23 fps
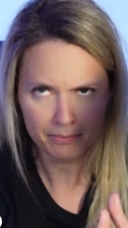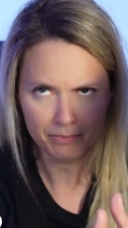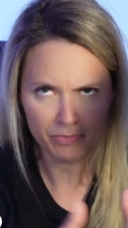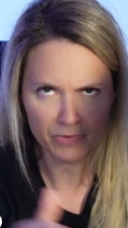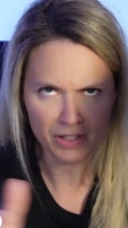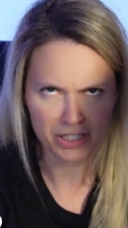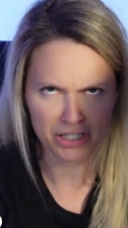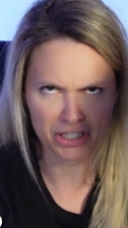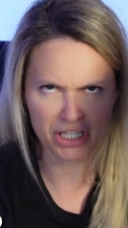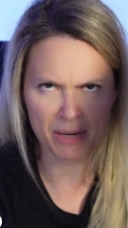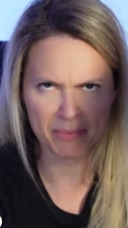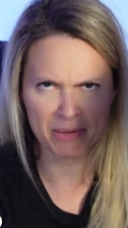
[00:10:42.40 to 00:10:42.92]

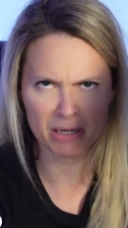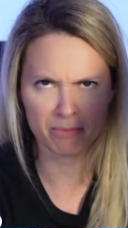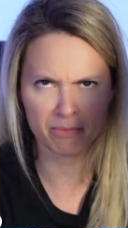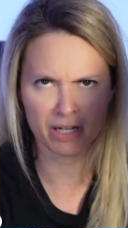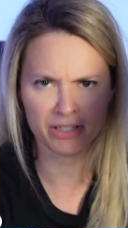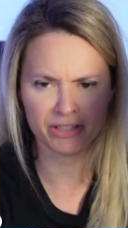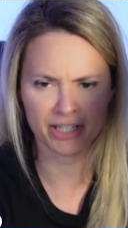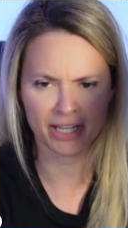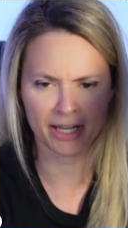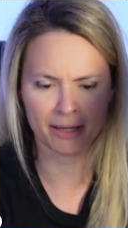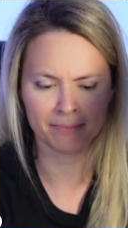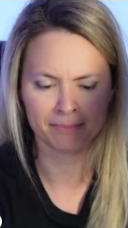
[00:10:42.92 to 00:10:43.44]
you come in on
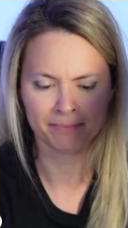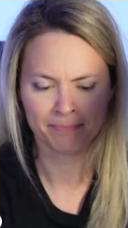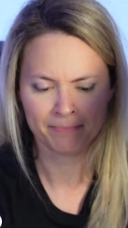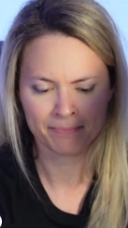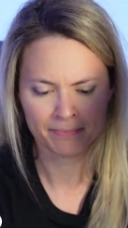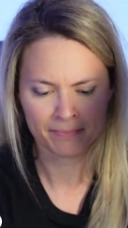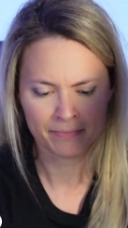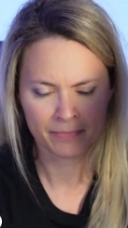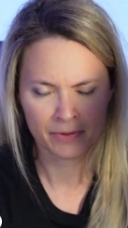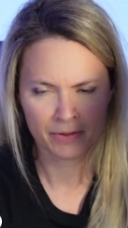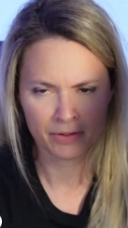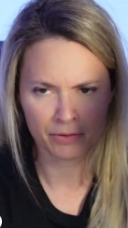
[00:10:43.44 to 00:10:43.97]
Monday,
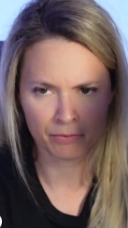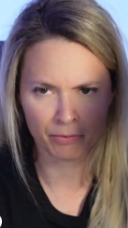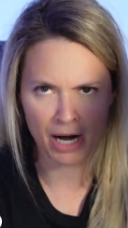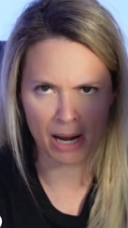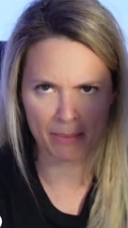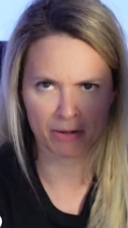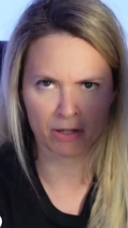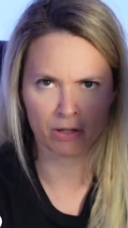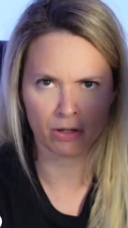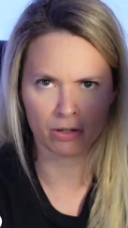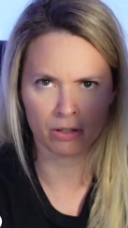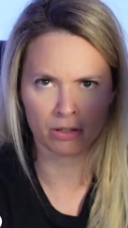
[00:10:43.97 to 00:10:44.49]

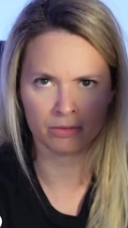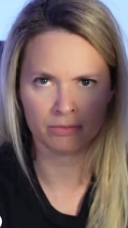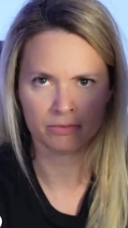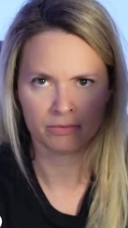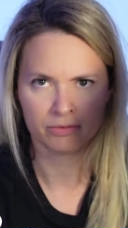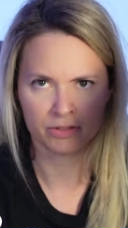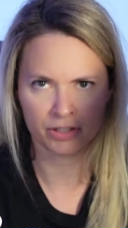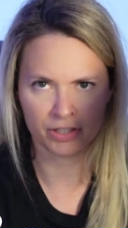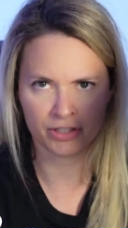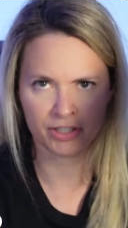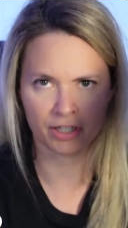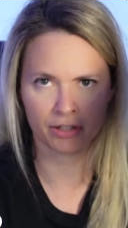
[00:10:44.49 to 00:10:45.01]
Rabbit Hole
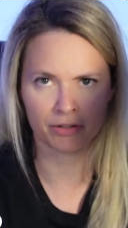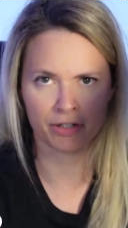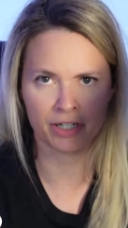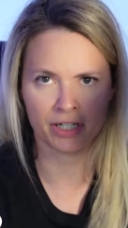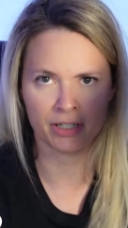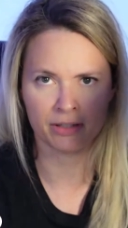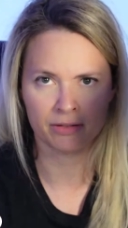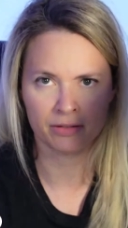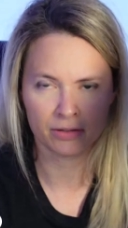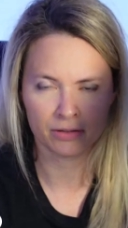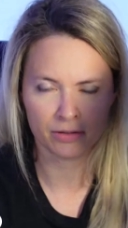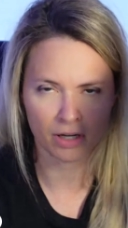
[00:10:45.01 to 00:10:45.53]
Distillery,
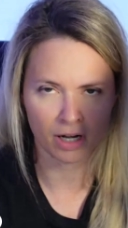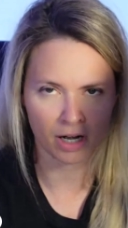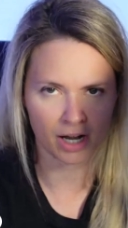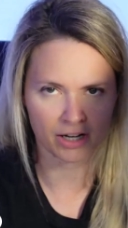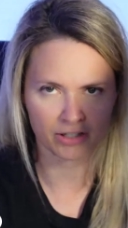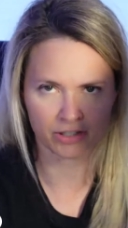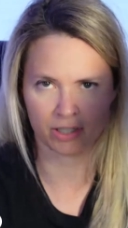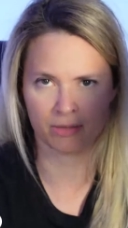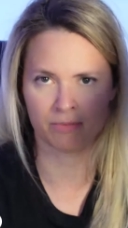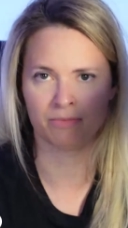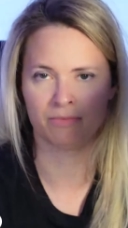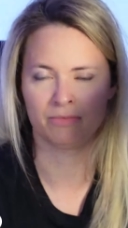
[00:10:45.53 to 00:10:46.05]

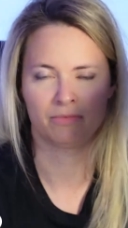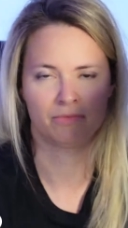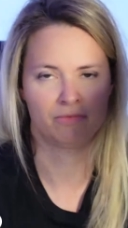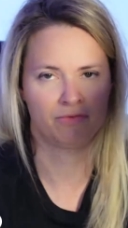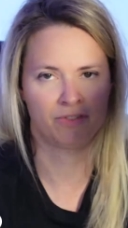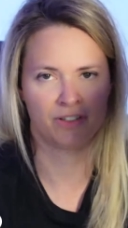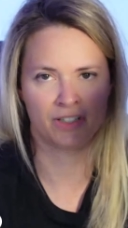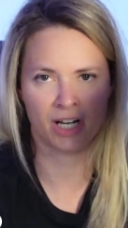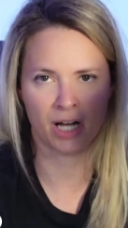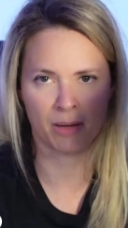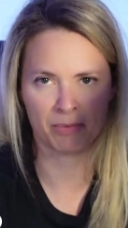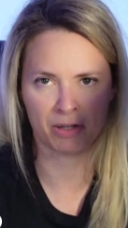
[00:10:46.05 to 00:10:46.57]
awesome,
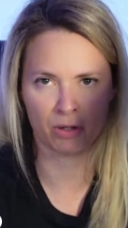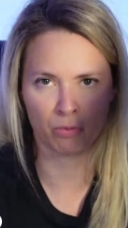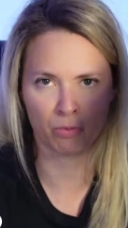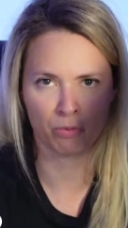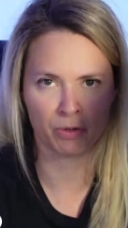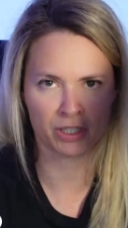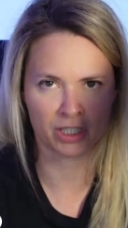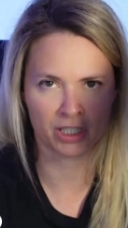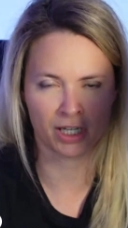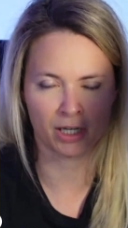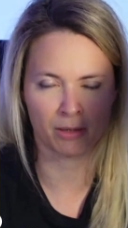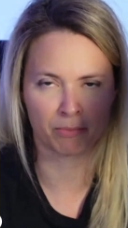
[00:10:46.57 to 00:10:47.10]
phenomenal
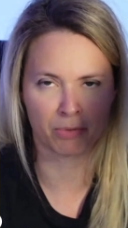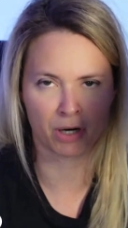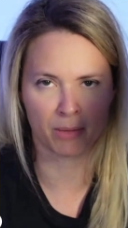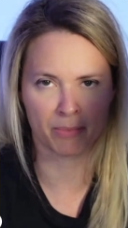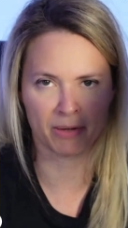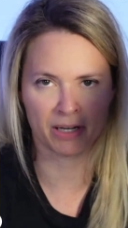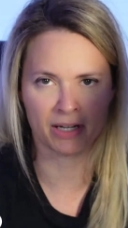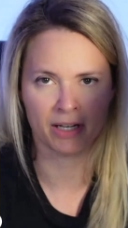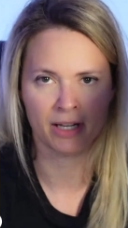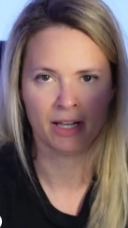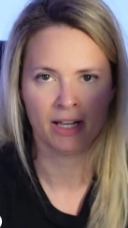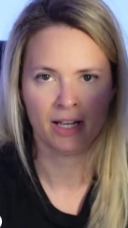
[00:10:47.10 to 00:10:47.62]
whiskey and
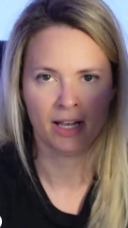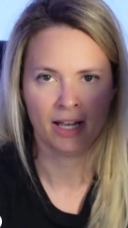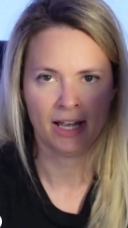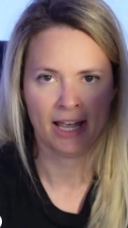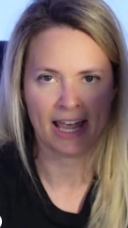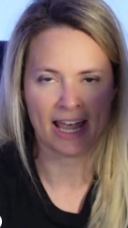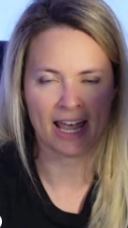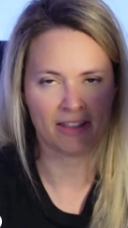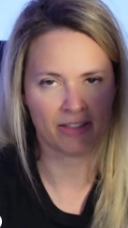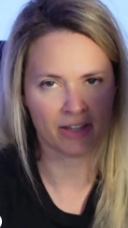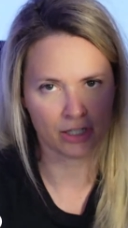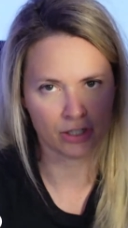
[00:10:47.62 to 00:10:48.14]
bourbon.
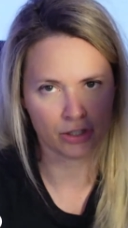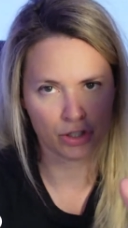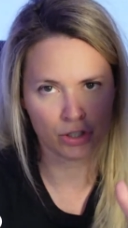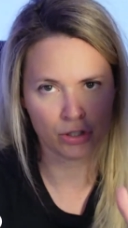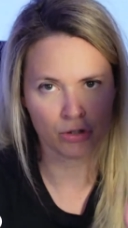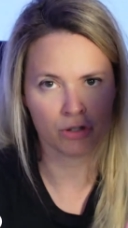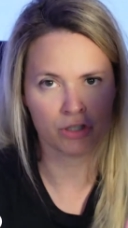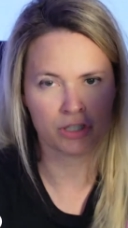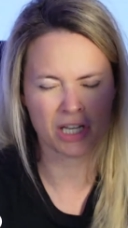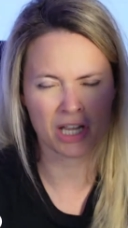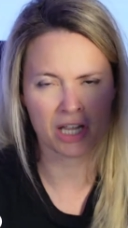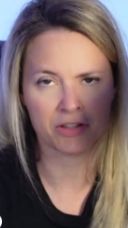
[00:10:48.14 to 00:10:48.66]
And then
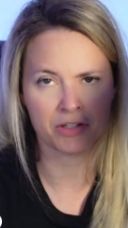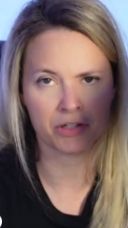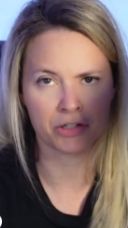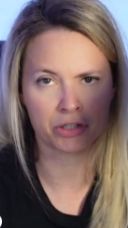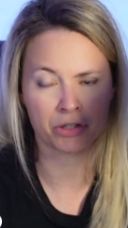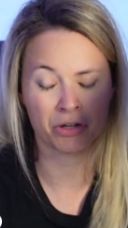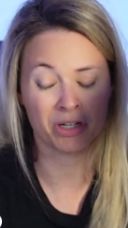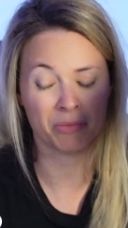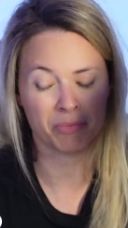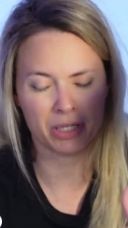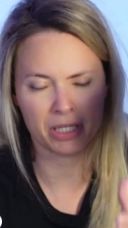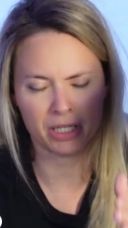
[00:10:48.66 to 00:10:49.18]
Tuesday, there's
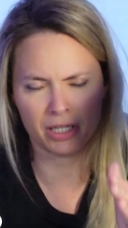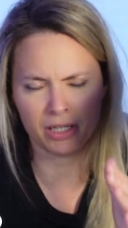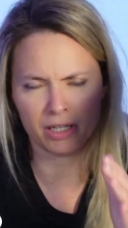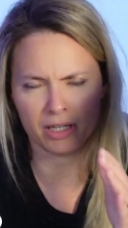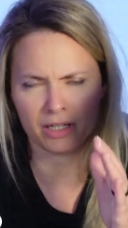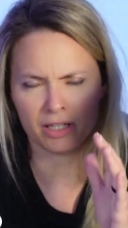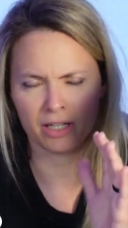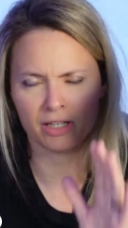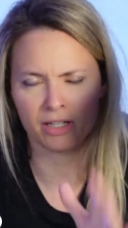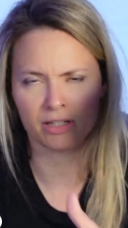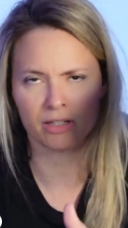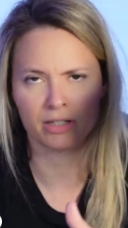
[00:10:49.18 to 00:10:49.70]
going to be
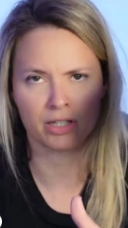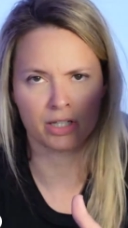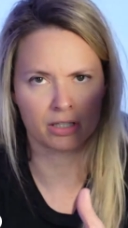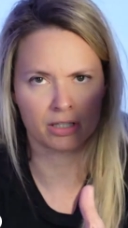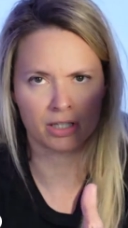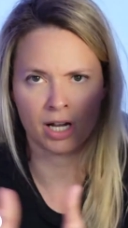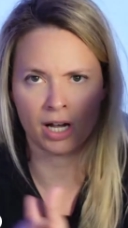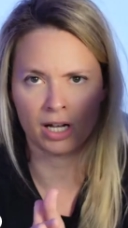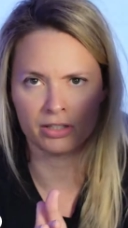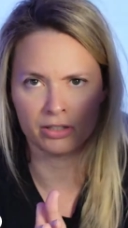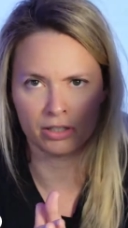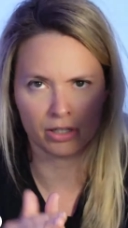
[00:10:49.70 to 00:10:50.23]

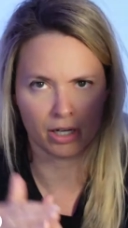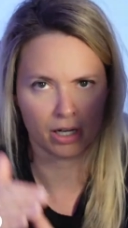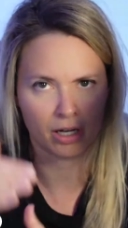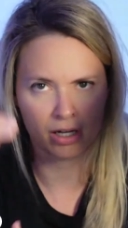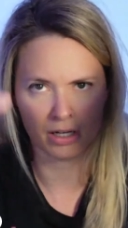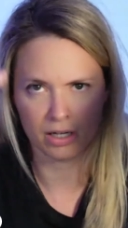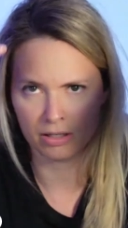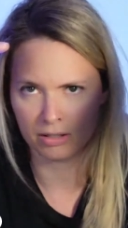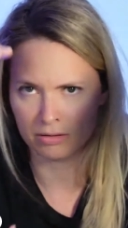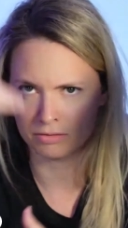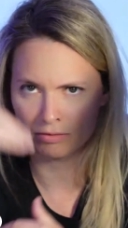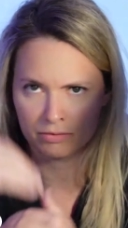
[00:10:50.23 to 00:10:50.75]

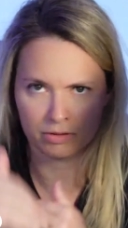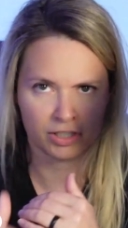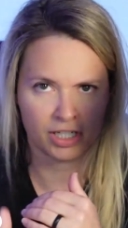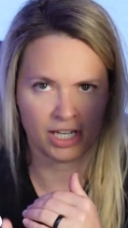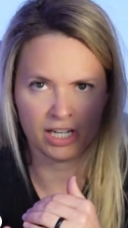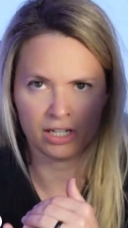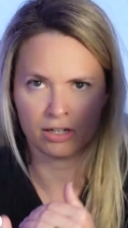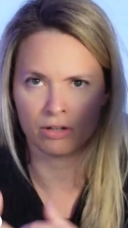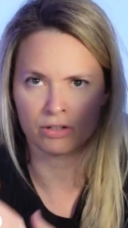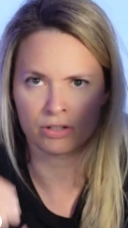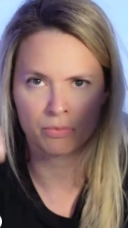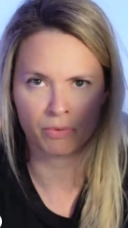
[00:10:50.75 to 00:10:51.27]
the
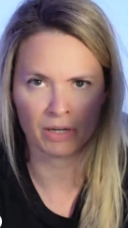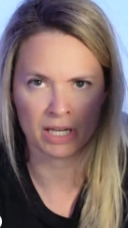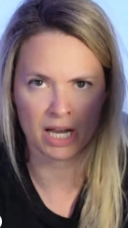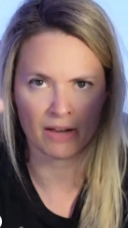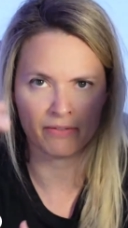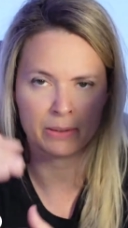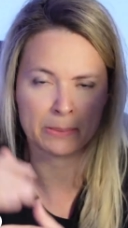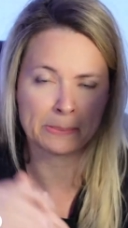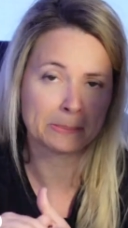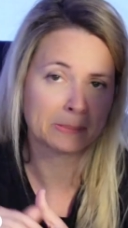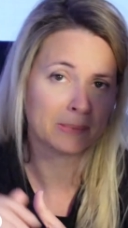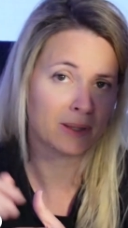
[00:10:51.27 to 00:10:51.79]
keynotes and what have
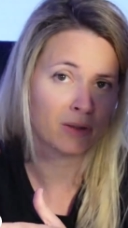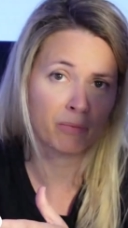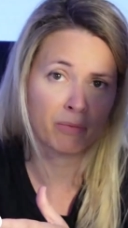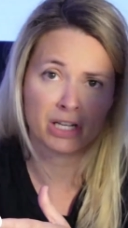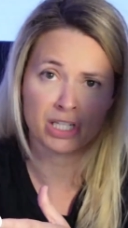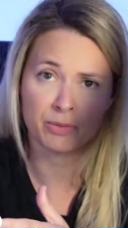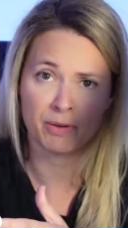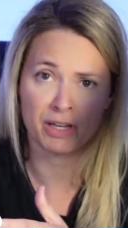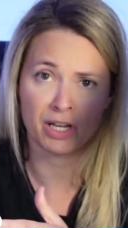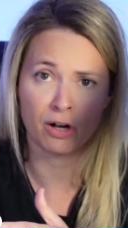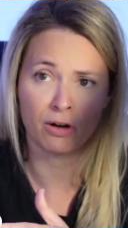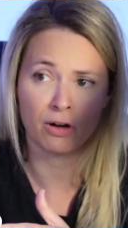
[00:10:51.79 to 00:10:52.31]
you. And then
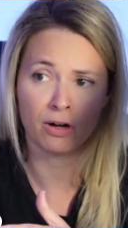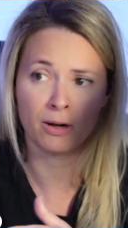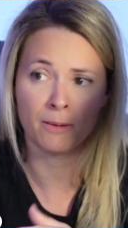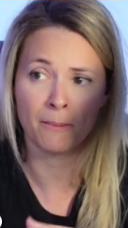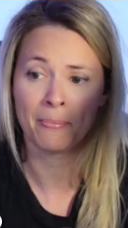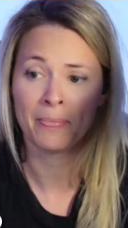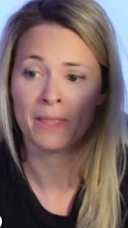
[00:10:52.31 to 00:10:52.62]
Wednesday, we go home.